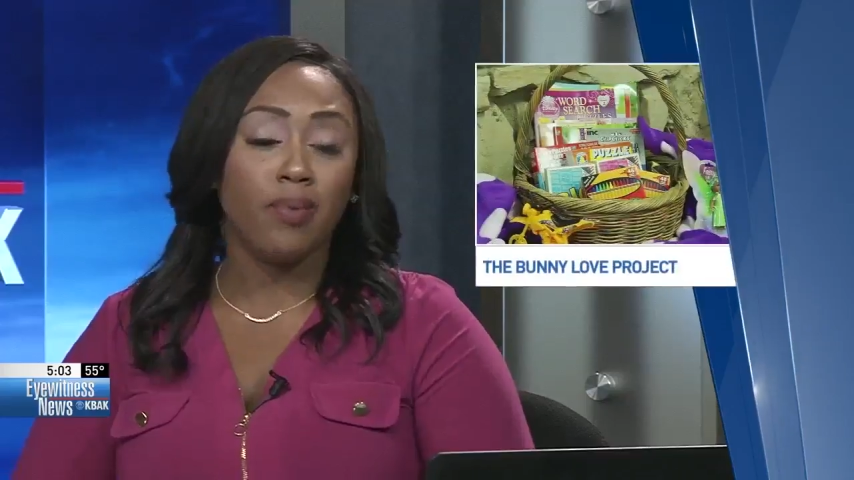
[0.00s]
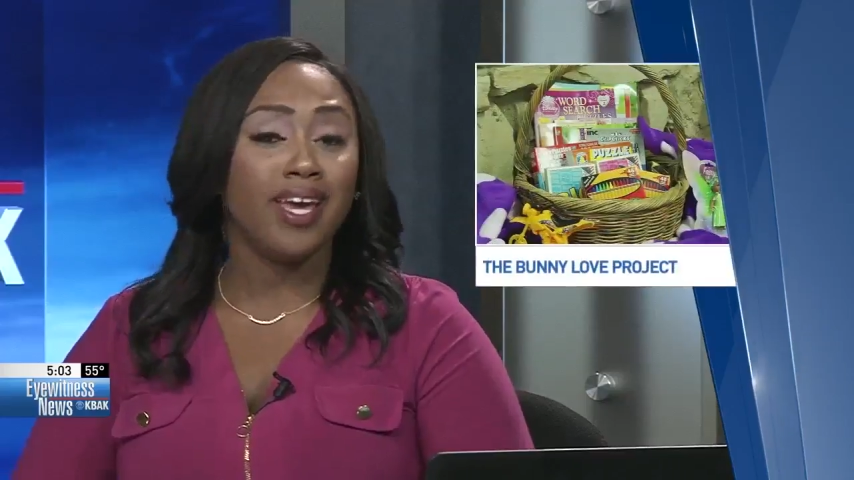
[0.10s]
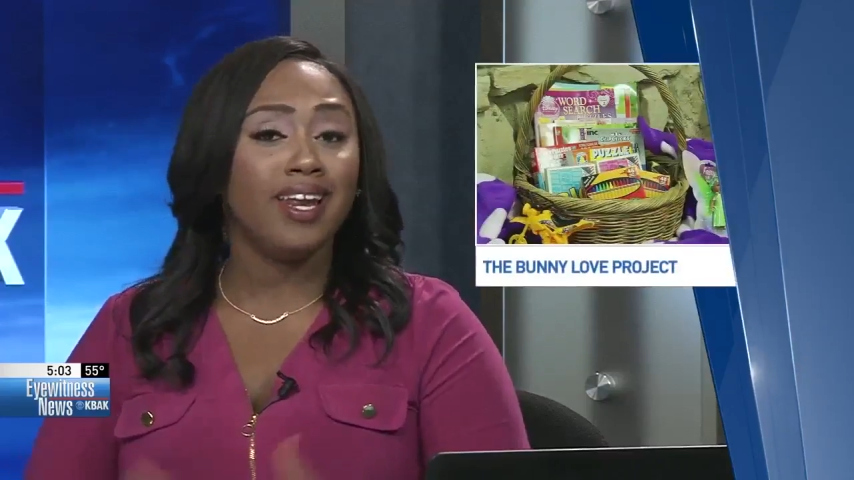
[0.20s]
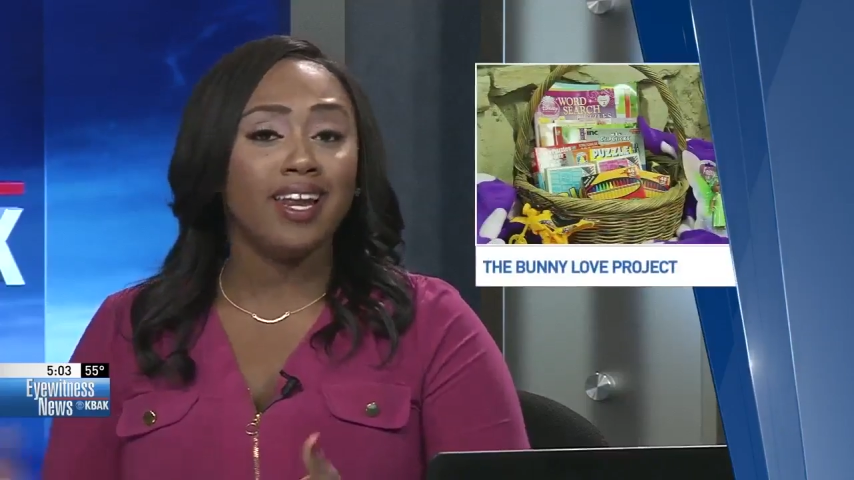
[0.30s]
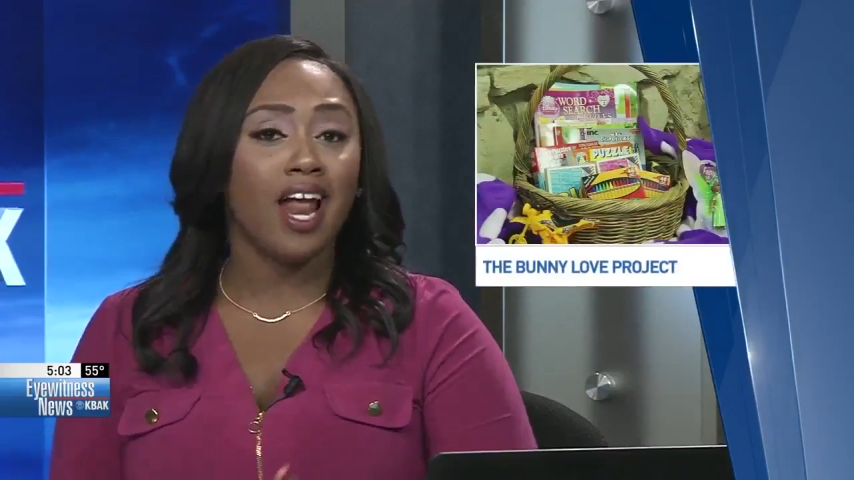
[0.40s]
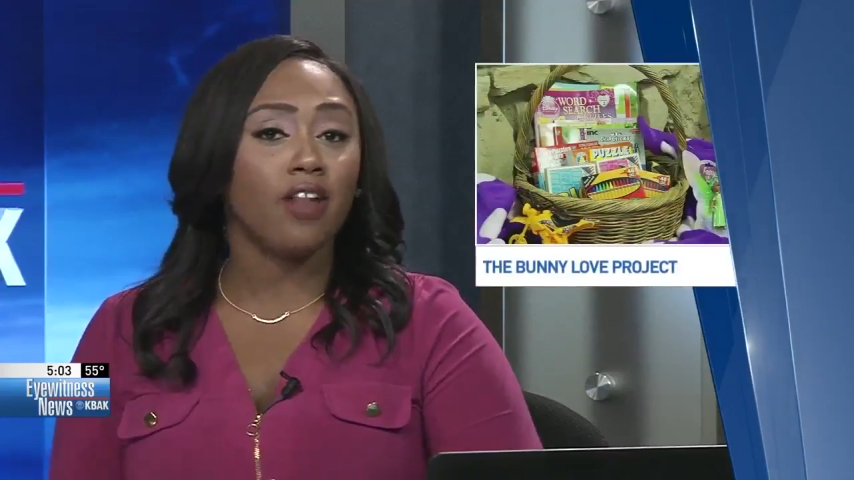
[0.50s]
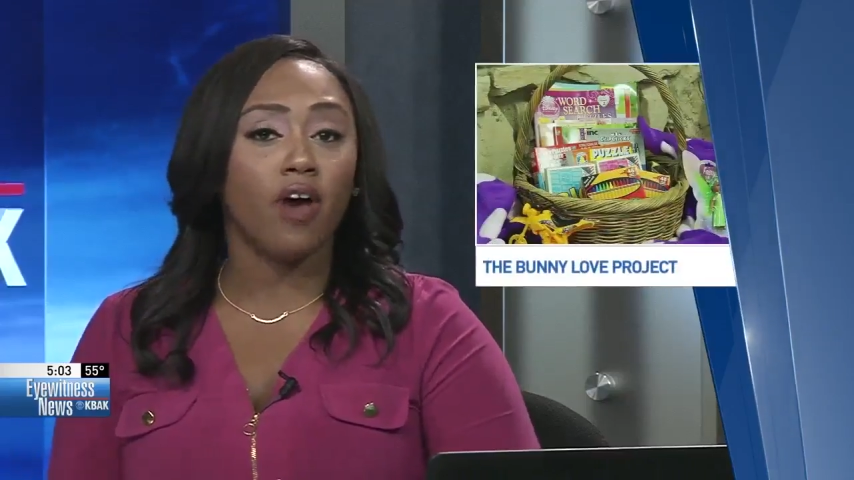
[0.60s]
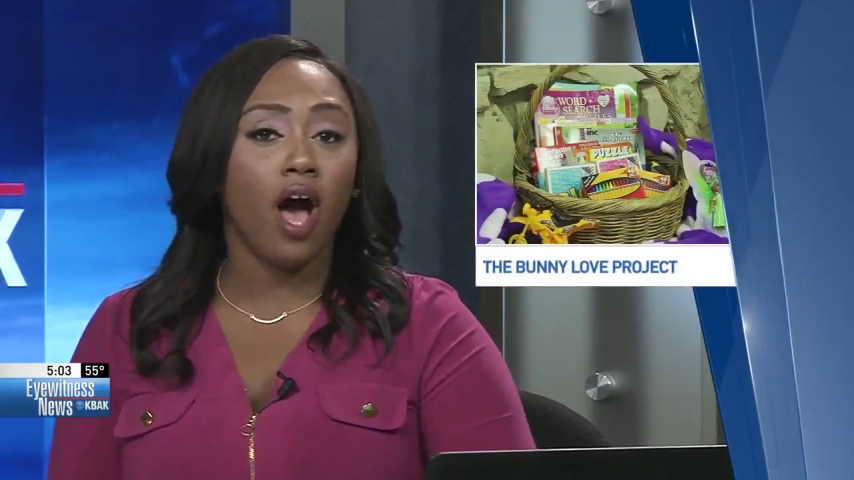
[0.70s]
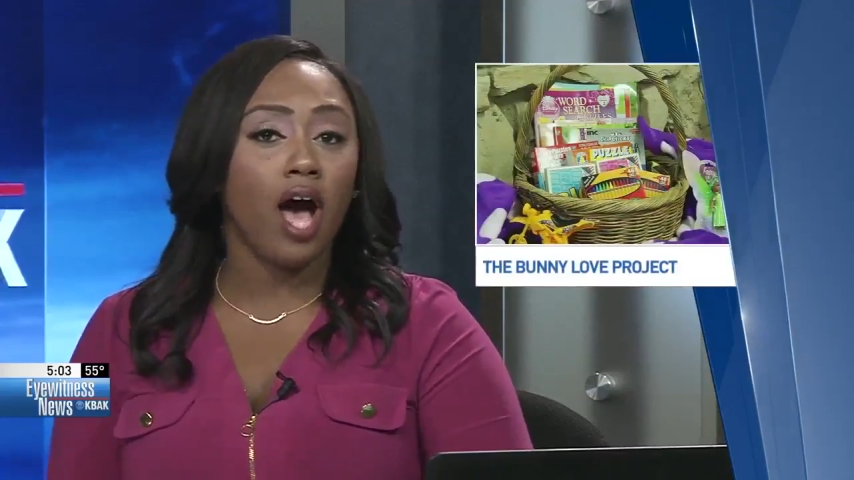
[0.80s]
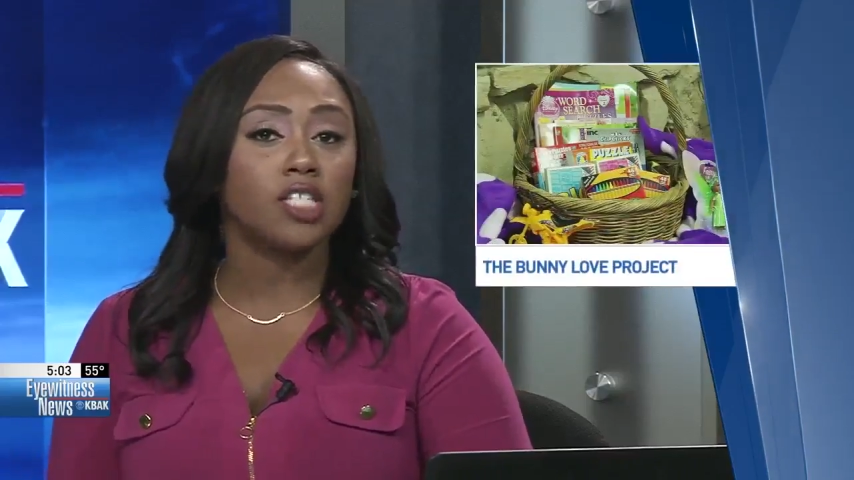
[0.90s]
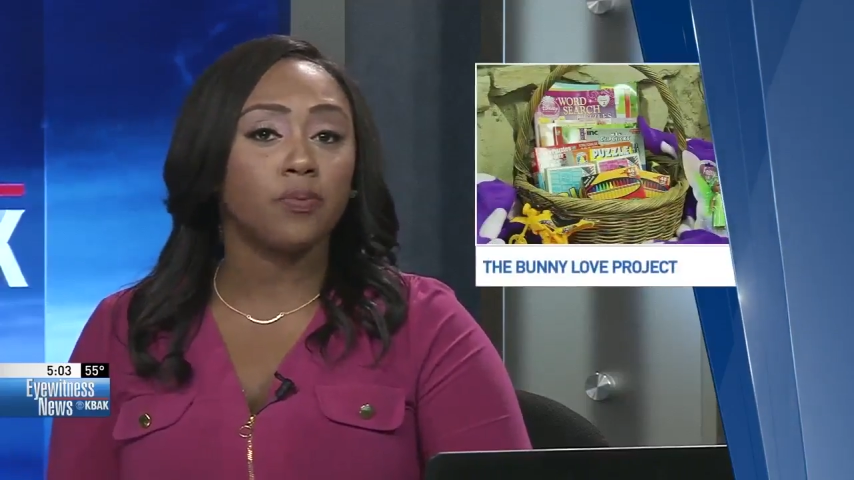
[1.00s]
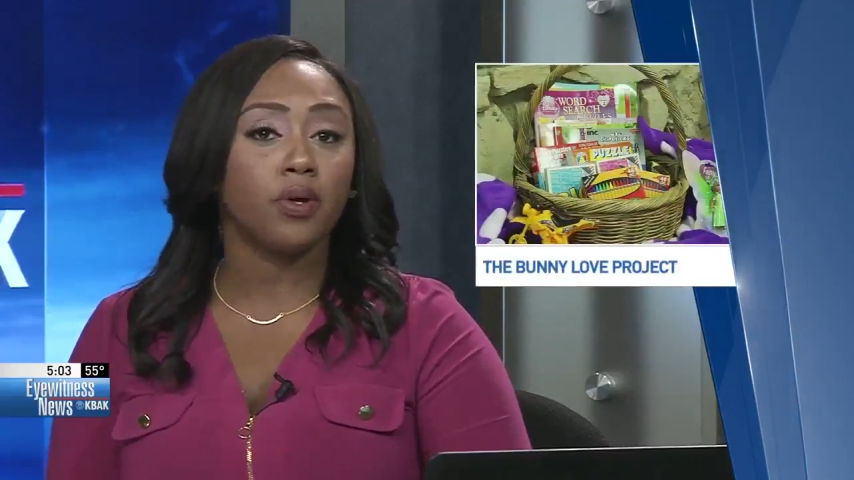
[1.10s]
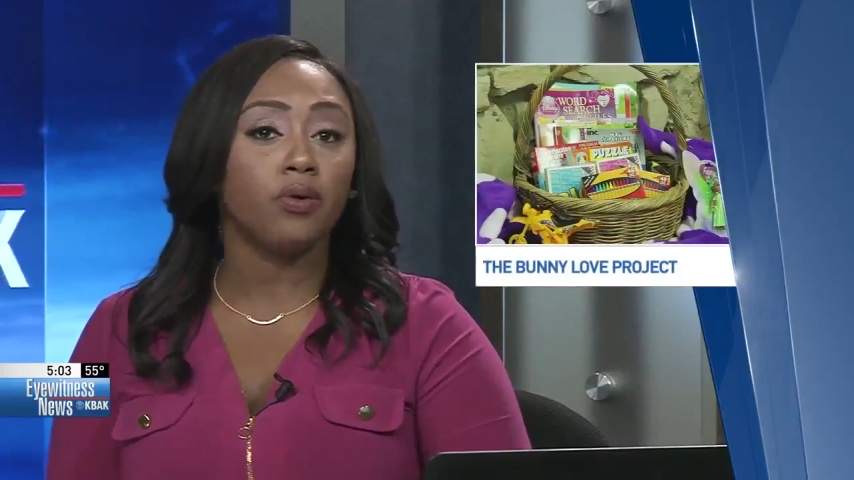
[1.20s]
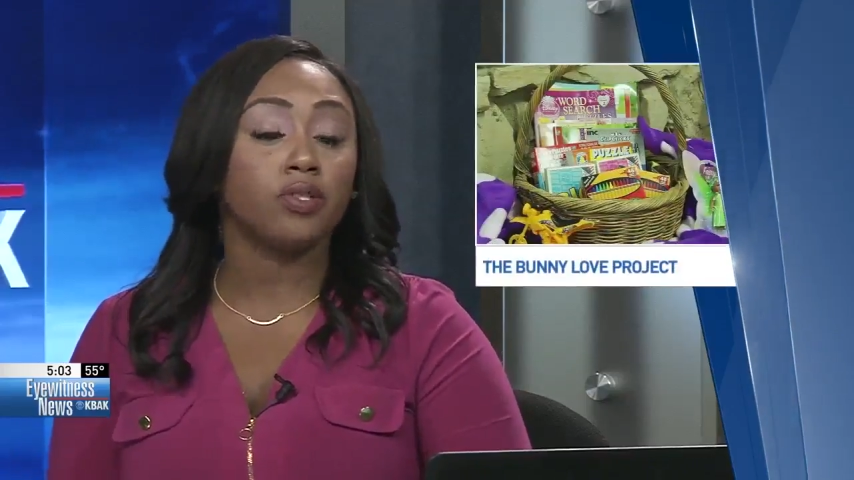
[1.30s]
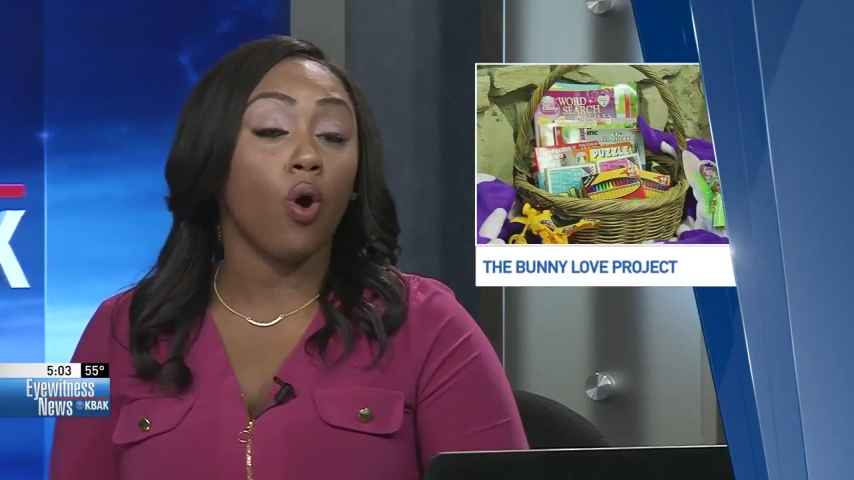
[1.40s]
Being in and out of the
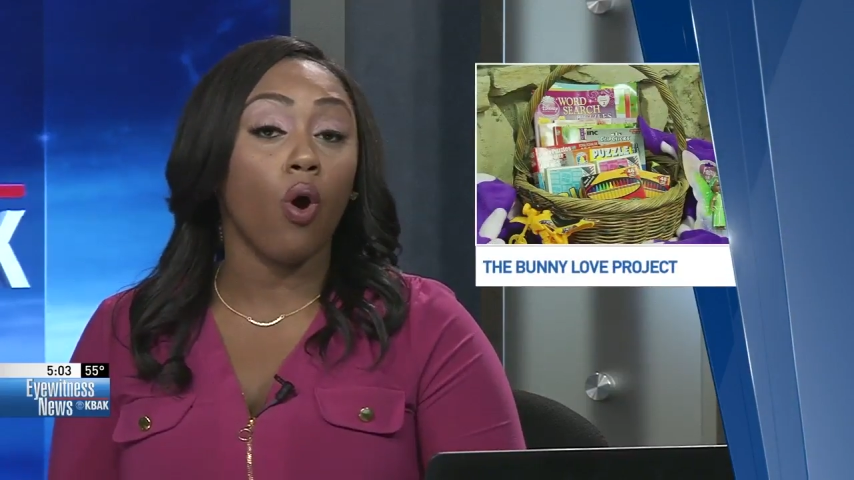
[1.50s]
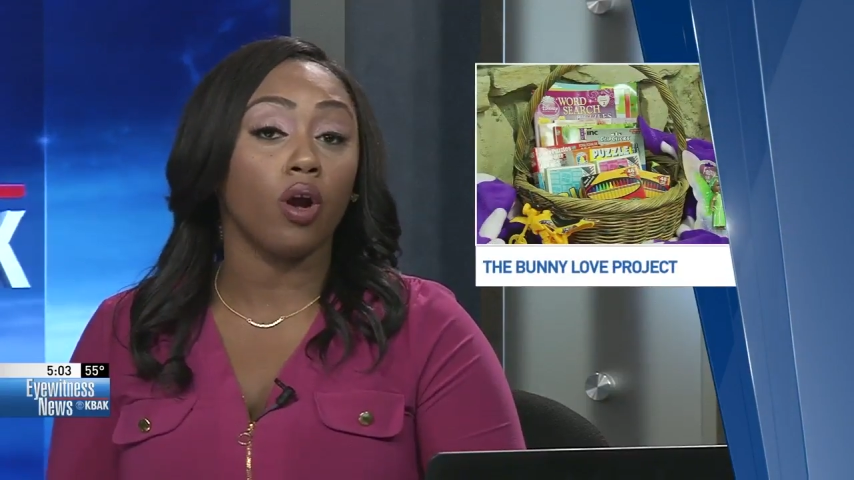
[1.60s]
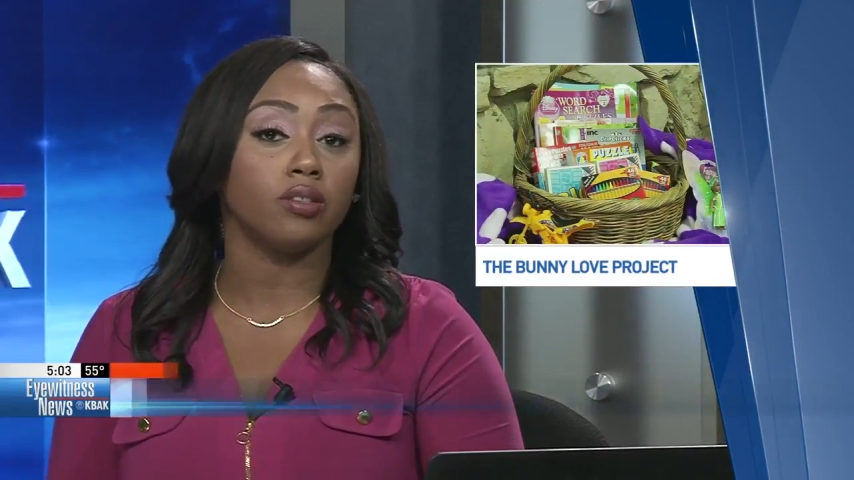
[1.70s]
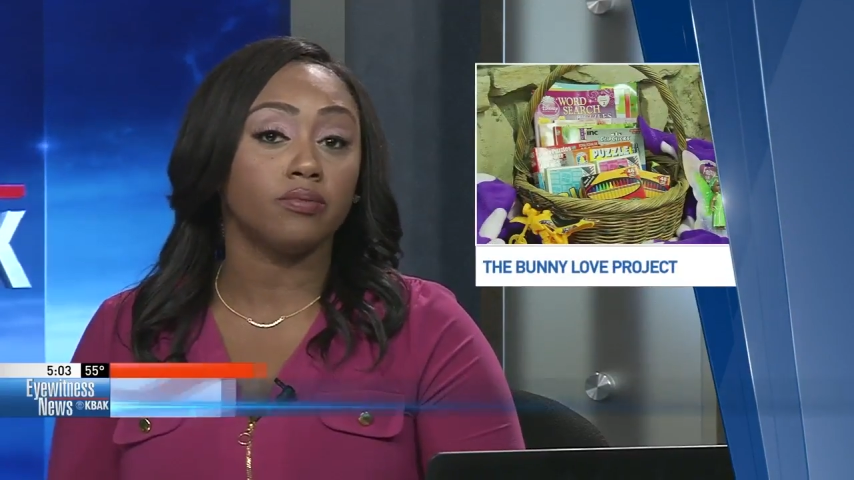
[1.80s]
hospital is hard,